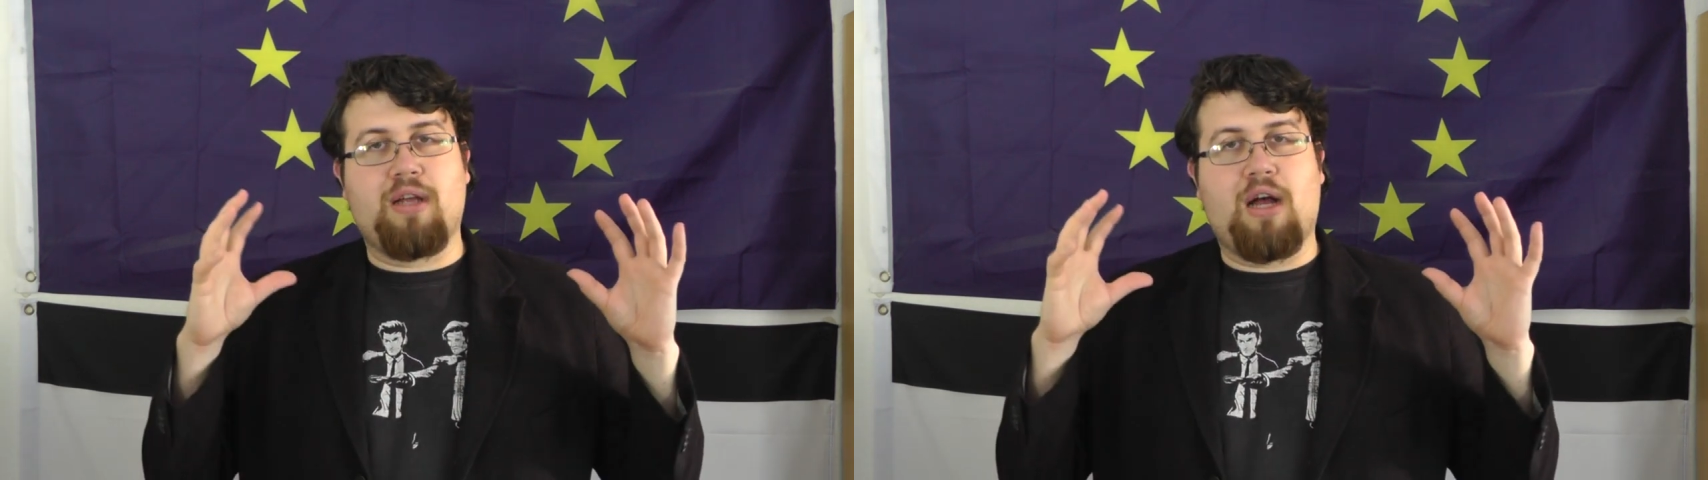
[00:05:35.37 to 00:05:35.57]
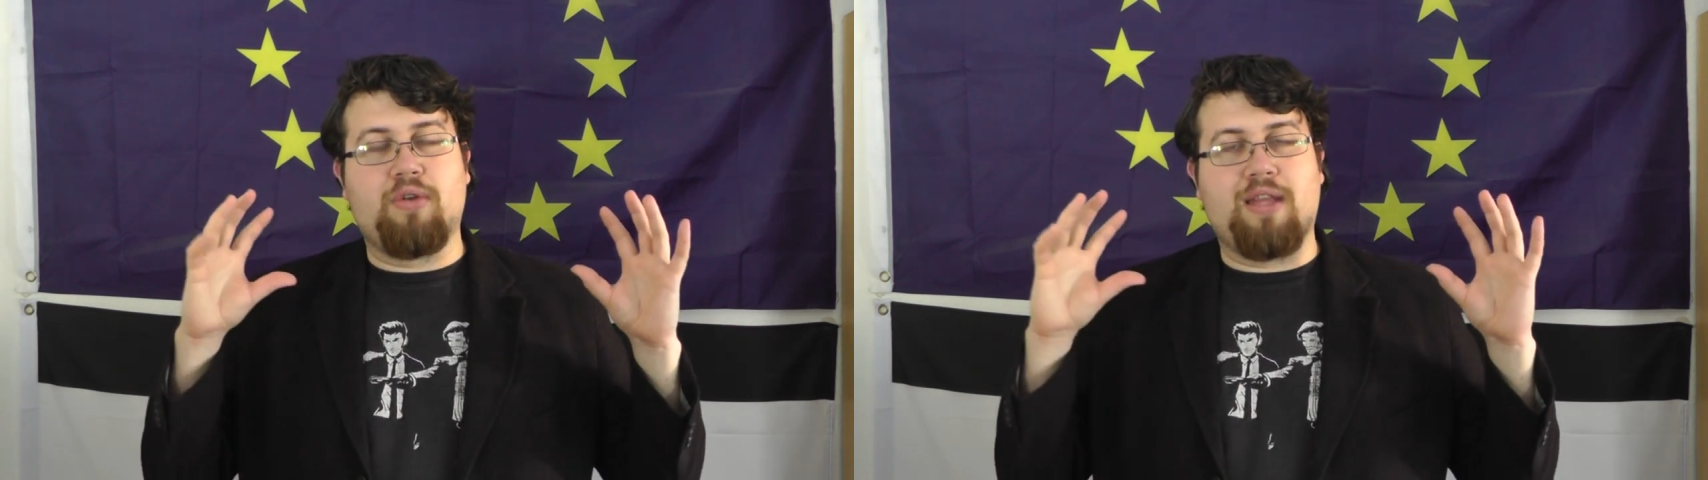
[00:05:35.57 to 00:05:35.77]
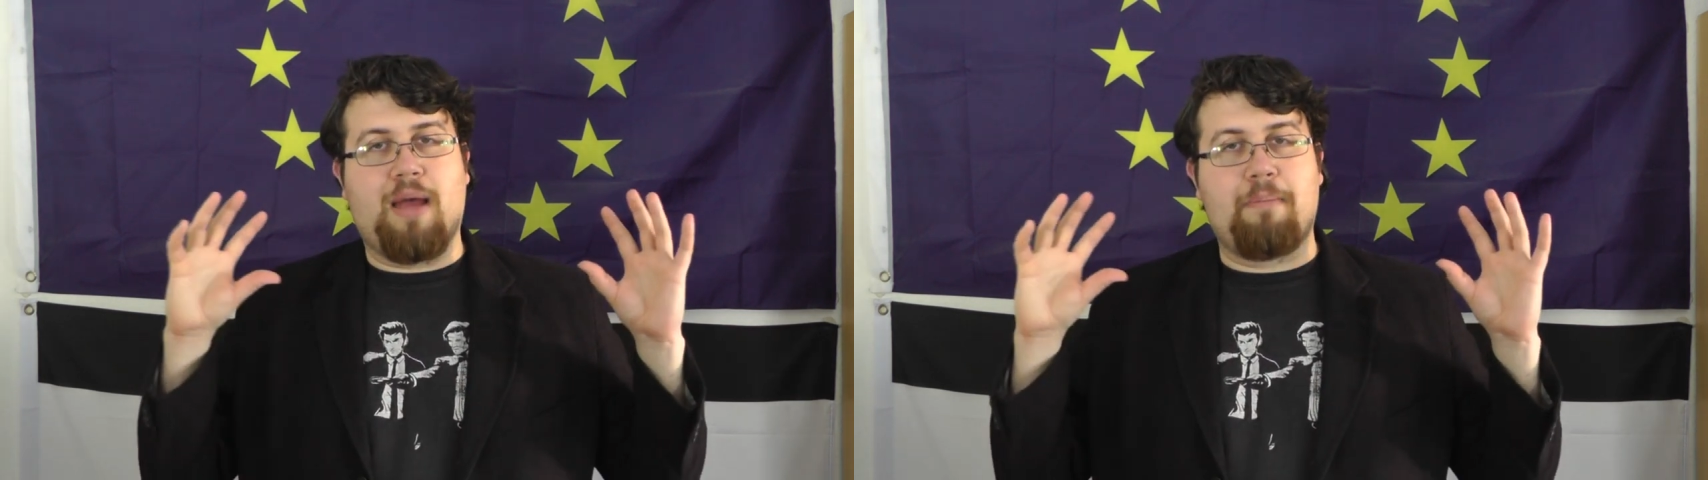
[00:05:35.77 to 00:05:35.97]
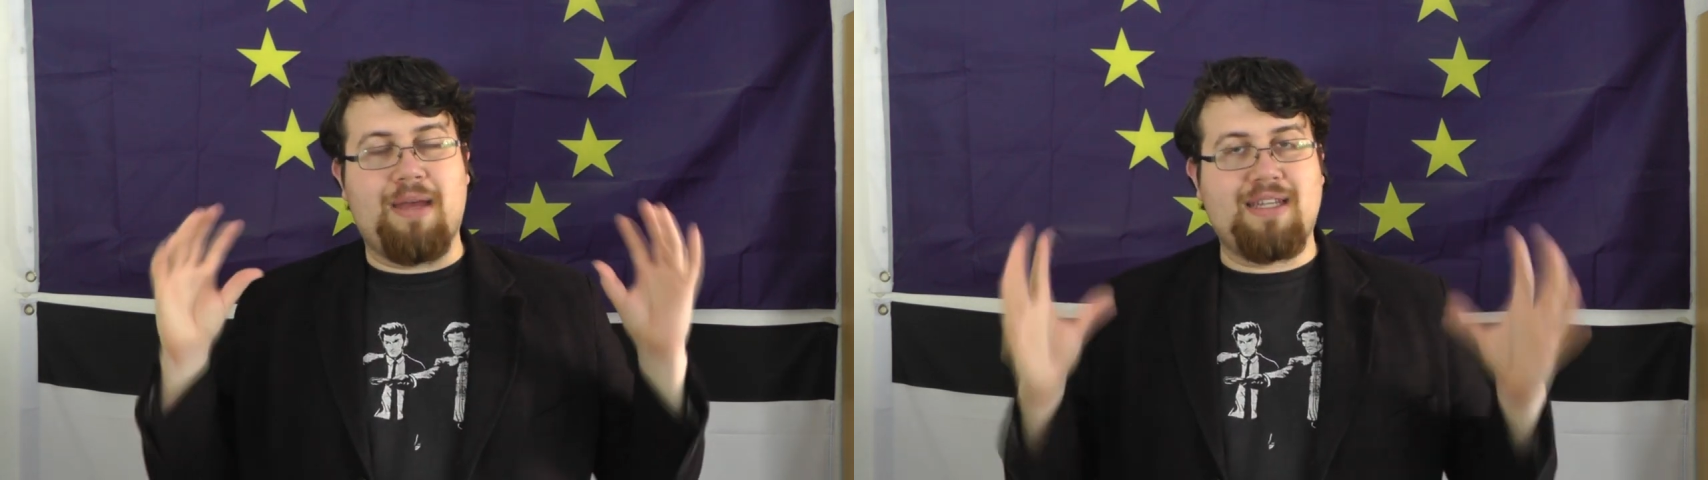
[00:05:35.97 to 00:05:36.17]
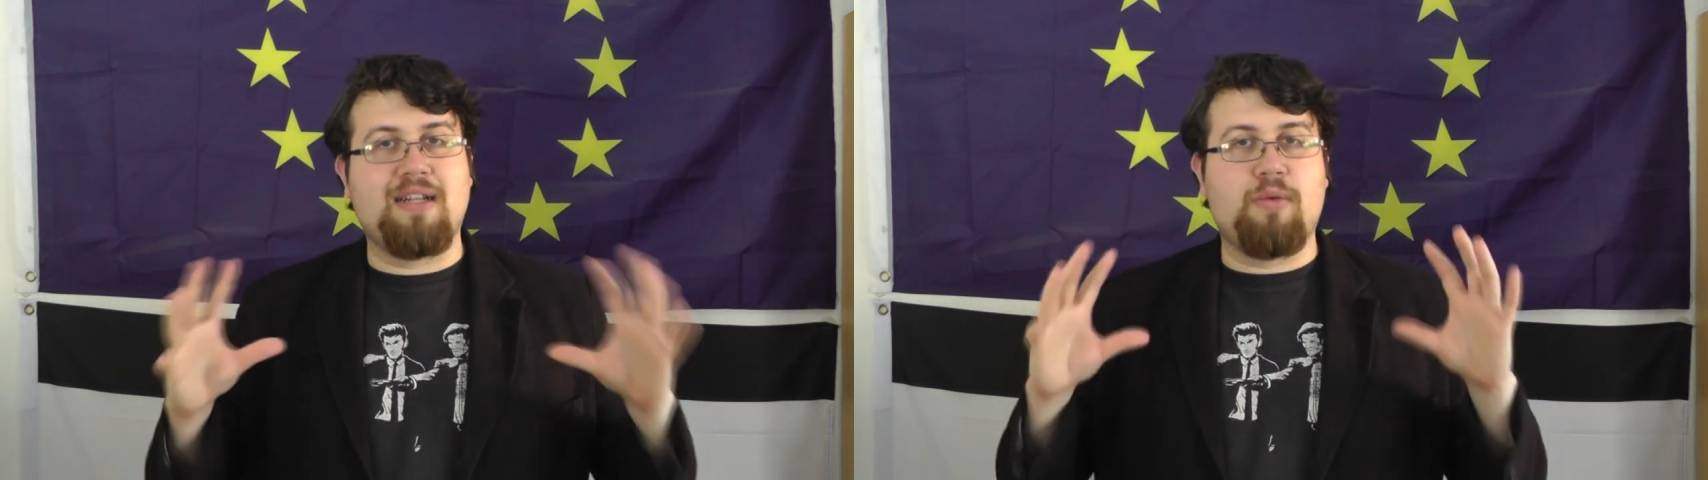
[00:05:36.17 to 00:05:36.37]
how their
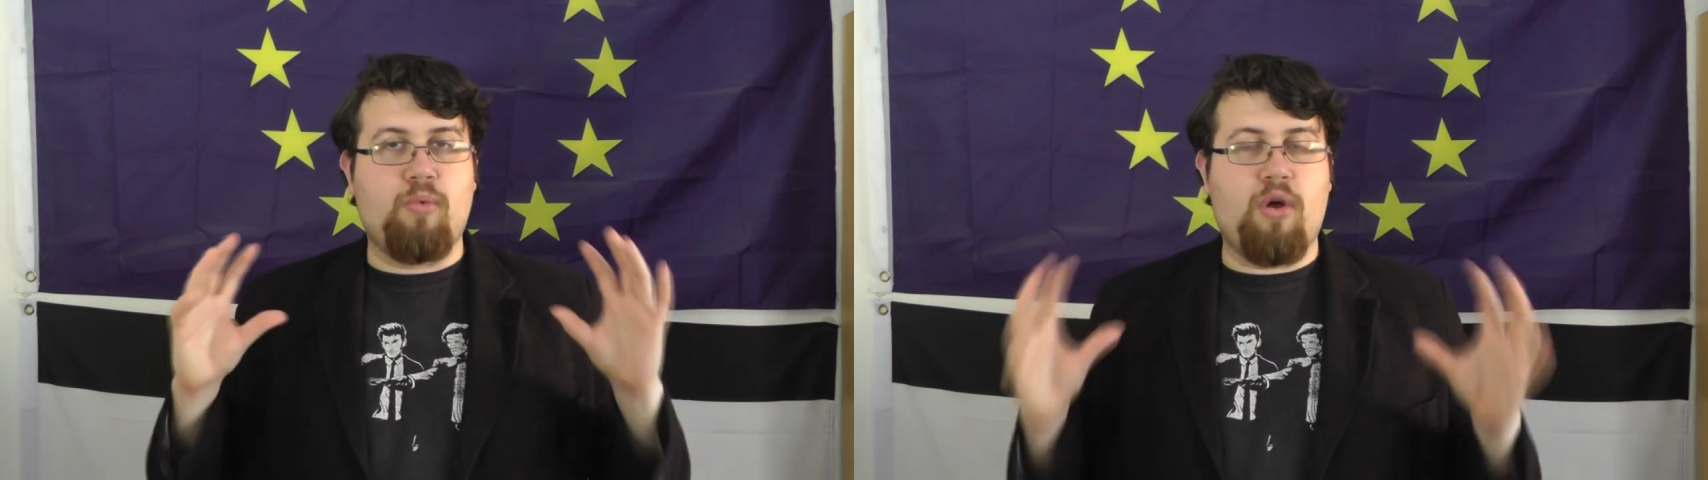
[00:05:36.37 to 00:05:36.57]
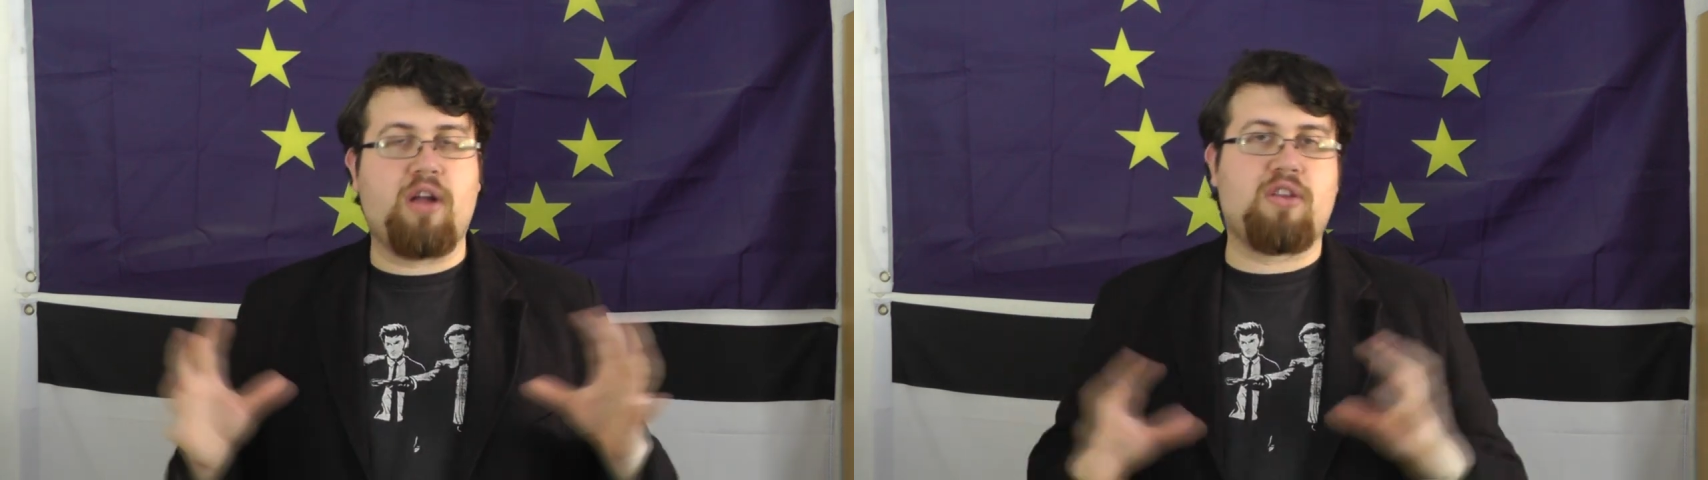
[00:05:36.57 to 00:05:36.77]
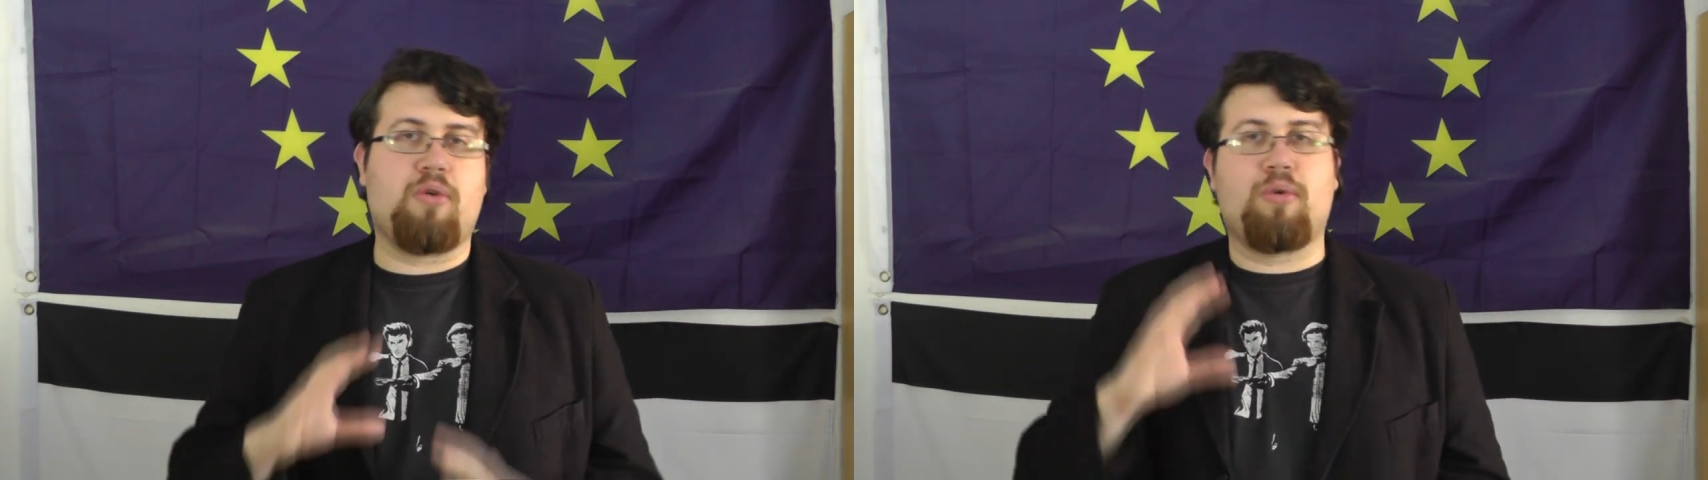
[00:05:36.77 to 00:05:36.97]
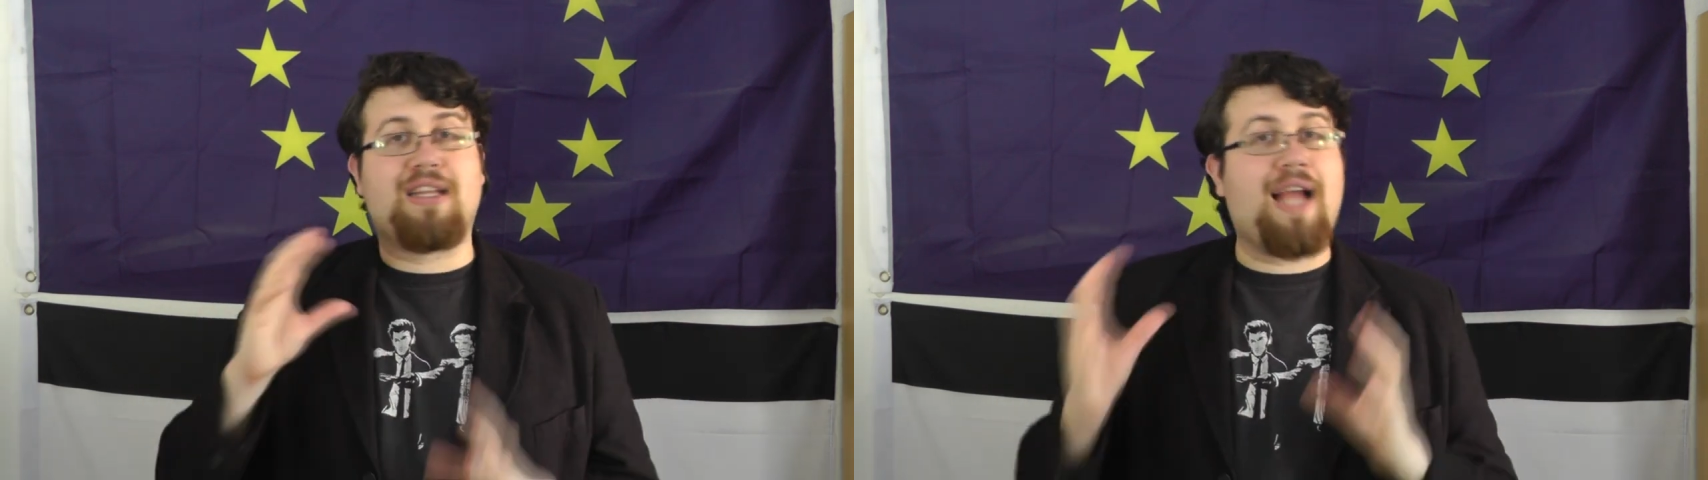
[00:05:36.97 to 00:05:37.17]
metal worked or what